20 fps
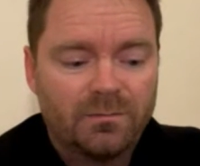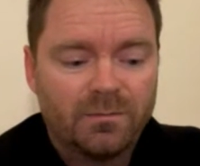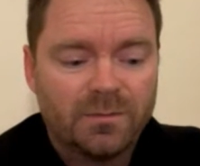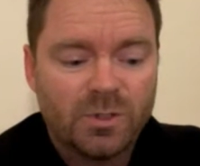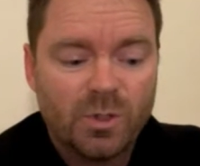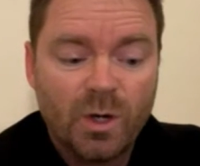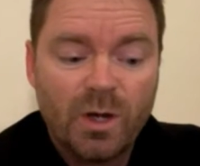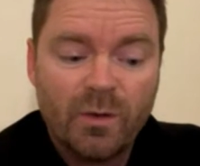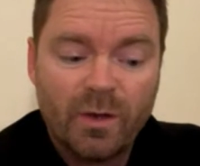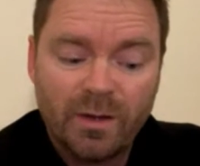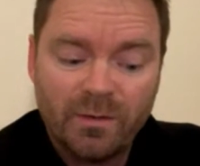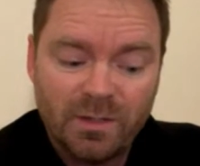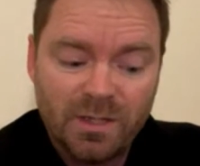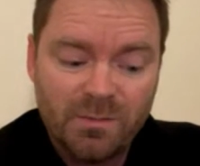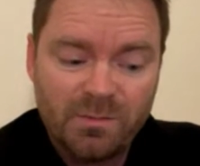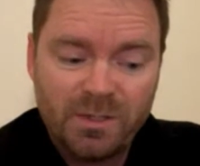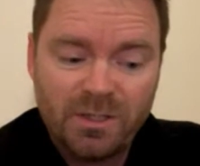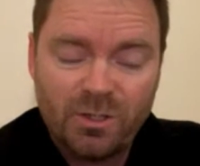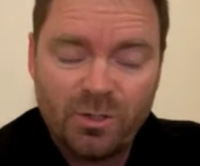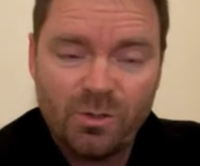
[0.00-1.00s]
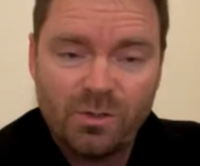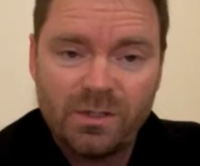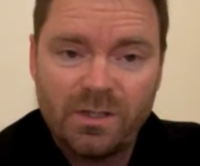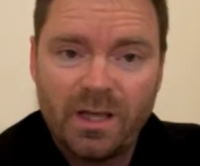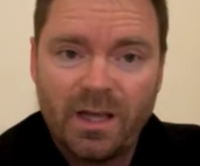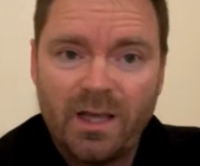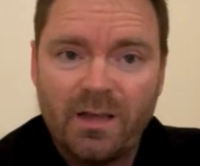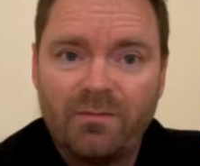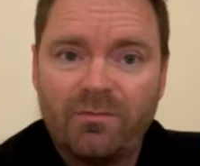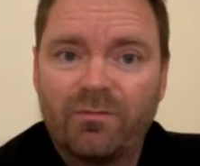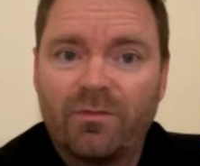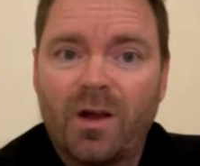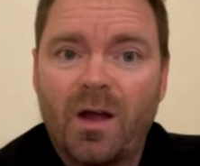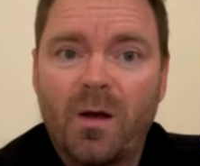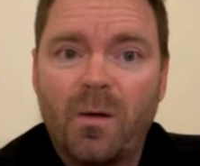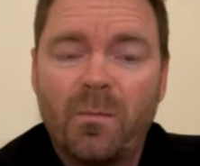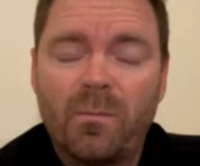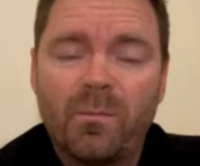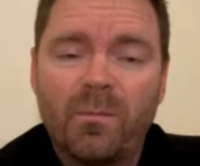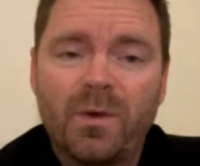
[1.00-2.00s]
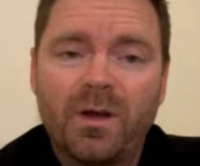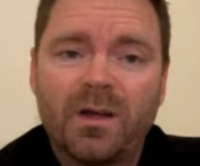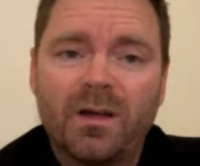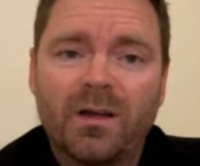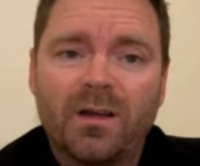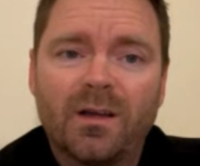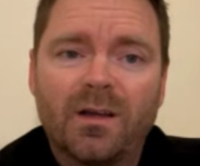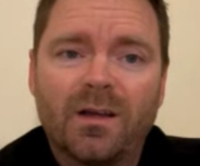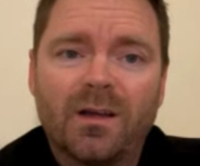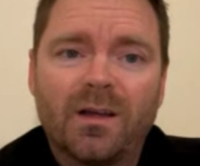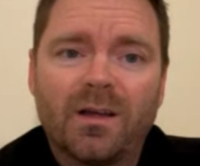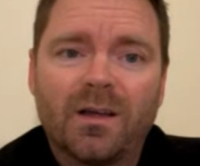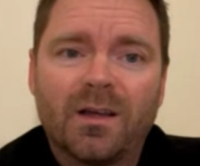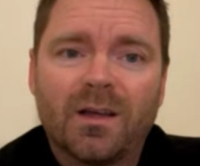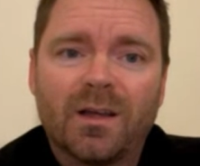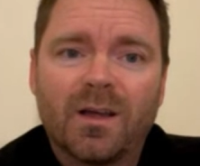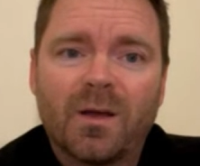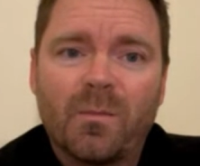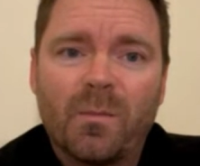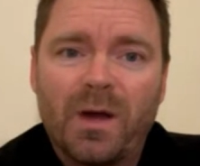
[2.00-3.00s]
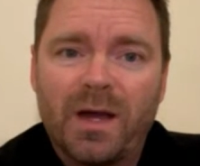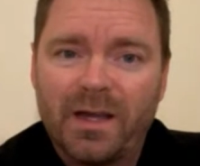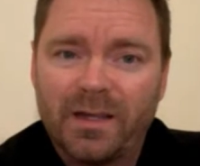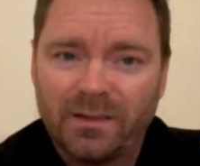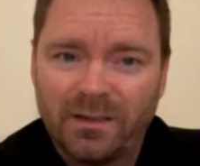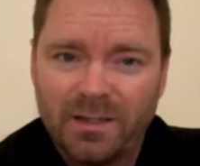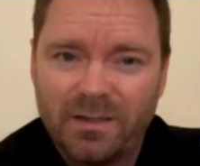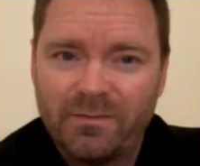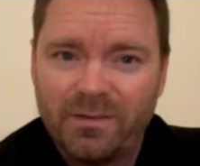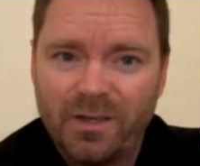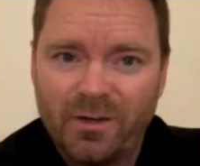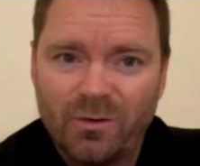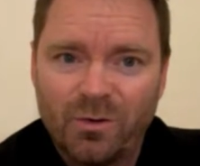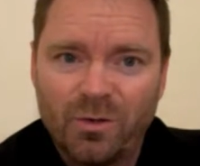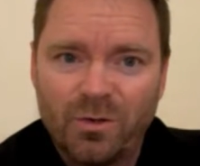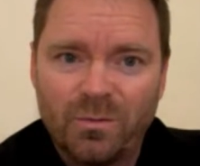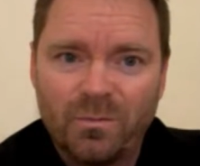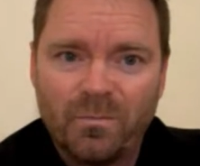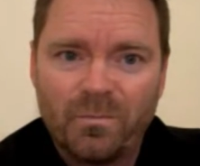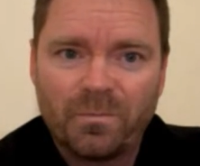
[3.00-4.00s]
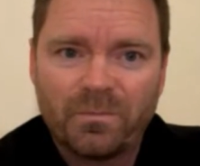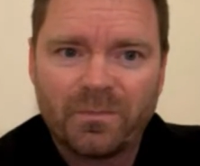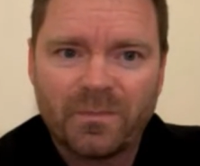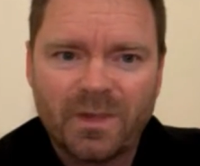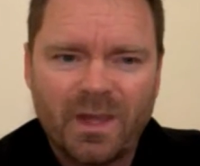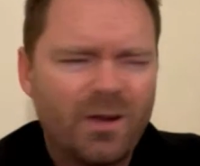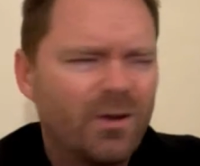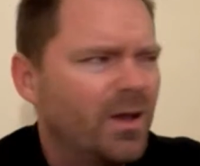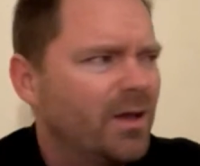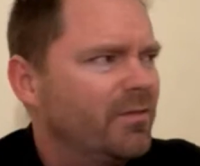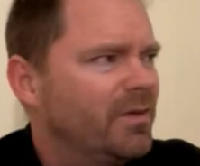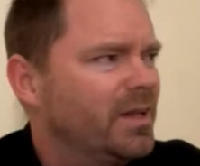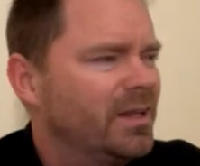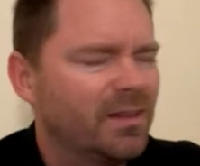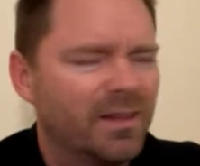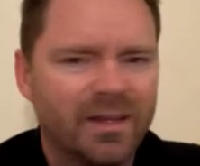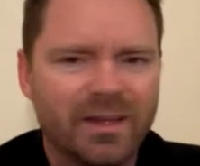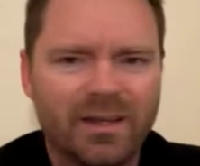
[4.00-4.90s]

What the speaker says: So anyway, Tipsy Tuesday from my living room. I don't have any